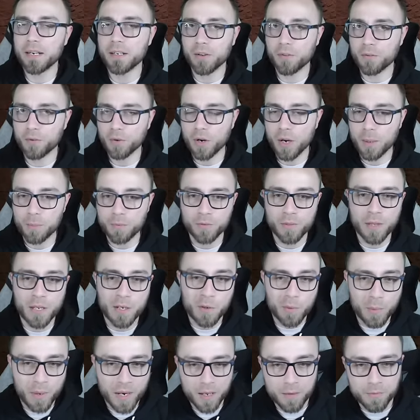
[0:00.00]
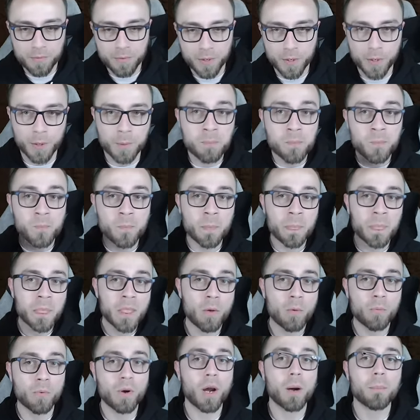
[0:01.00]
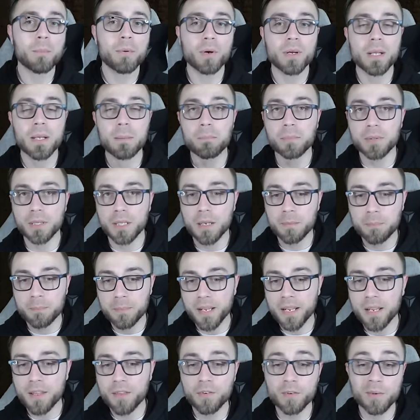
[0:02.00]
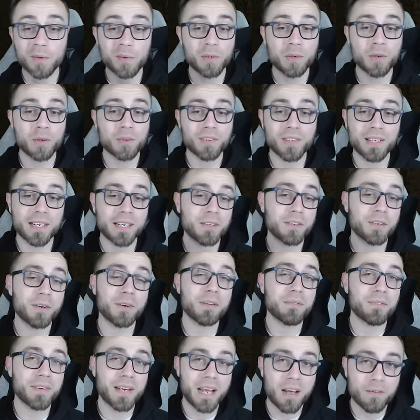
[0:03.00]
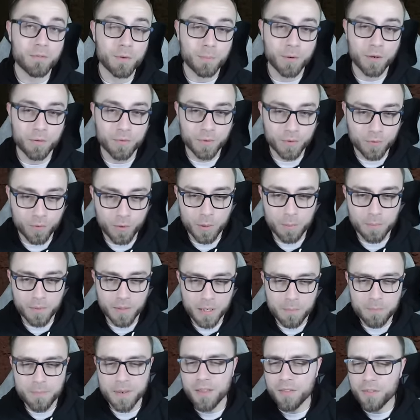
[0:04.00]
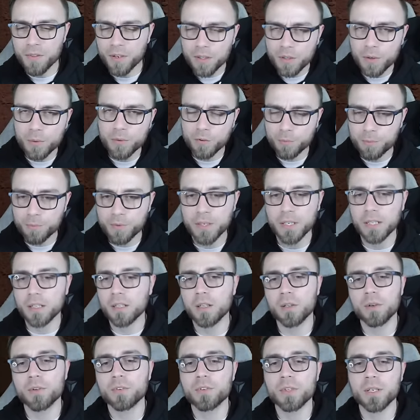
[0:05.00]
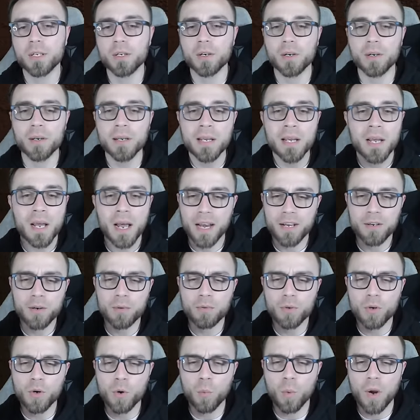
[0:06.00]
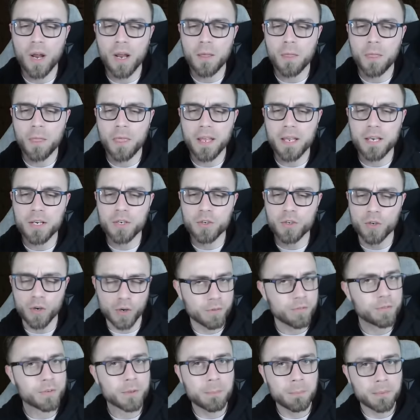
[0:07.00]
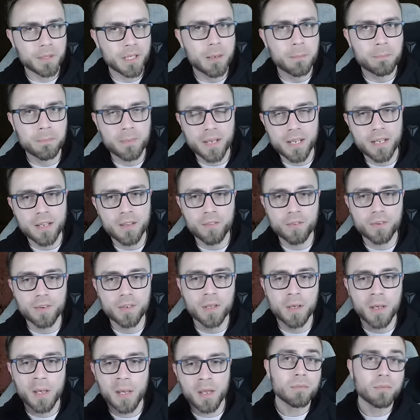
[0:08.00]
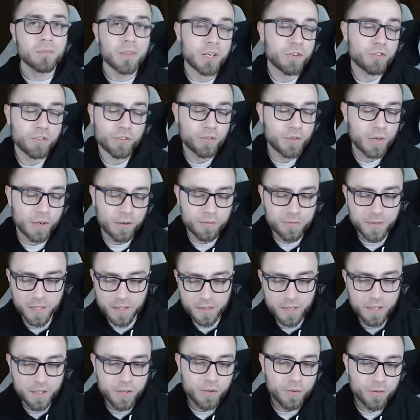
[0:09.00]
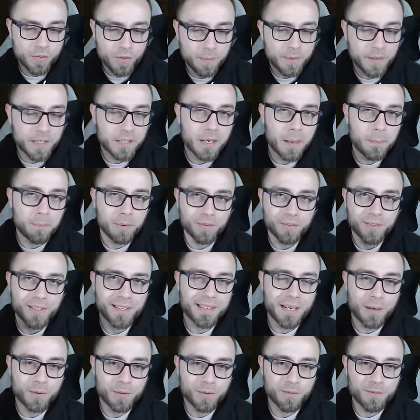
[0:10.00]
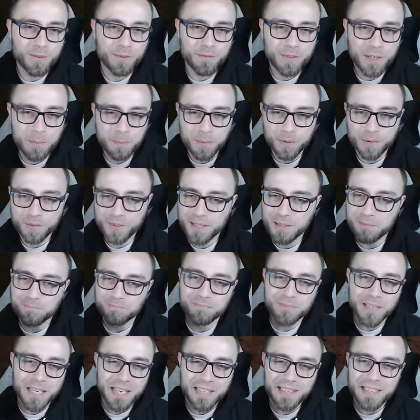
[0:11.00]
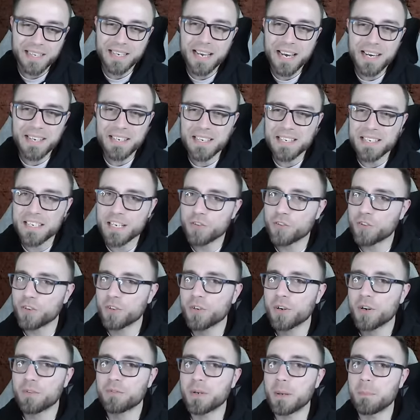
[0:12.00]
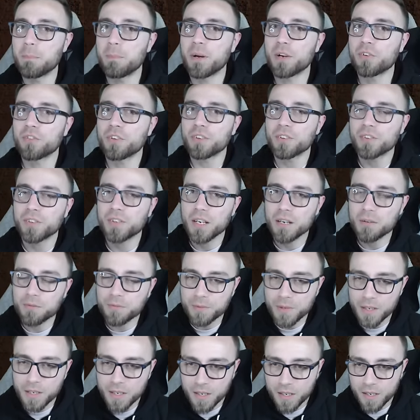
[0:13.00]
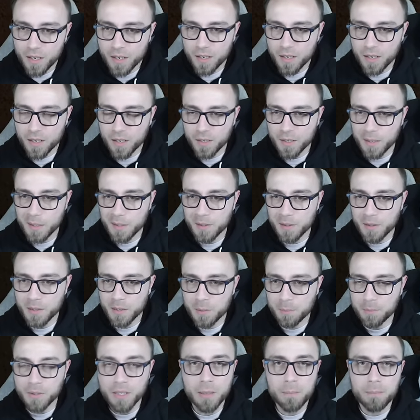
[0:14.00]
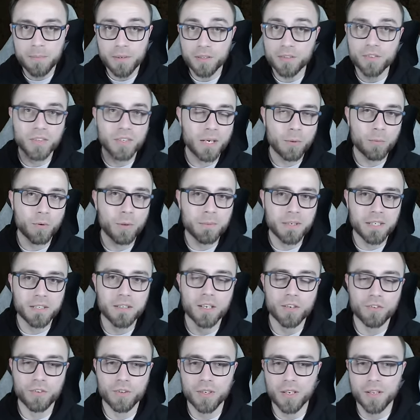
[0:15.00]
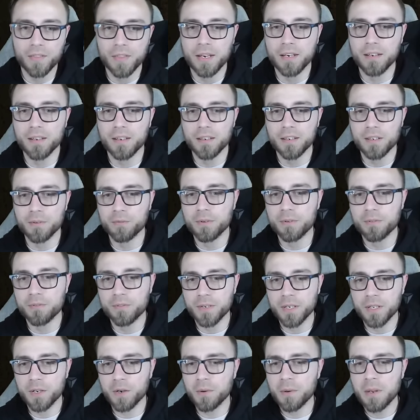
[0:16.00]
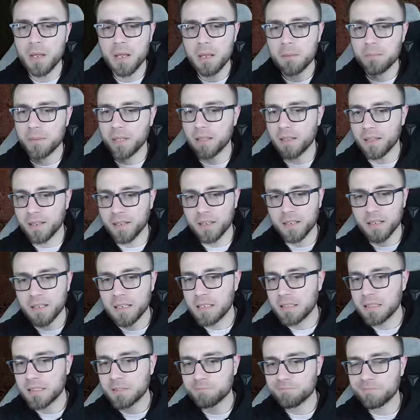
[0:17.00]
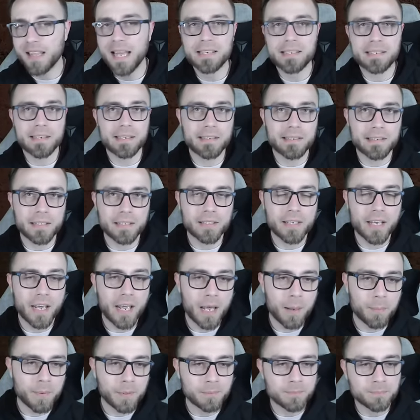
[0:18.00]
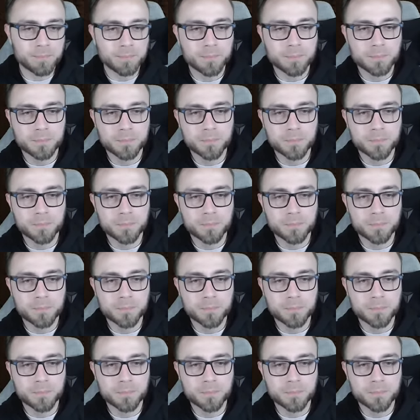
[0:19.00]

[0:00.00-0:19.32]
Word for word: any other option that you have here. We are putting Bloodbathed. You'll notice that I don't even have a perfect roll in Bloodbathed, although it's pretty close here. I don't know why they nerfed Bloodbathed. They just nerfed it. It used to be ten percent, now it's fifteen percent. They kind of ninja nerfed a bunch of stuff uh, in the blood builds, and I will be touching on that in a different video, but like, that didn't need to happen.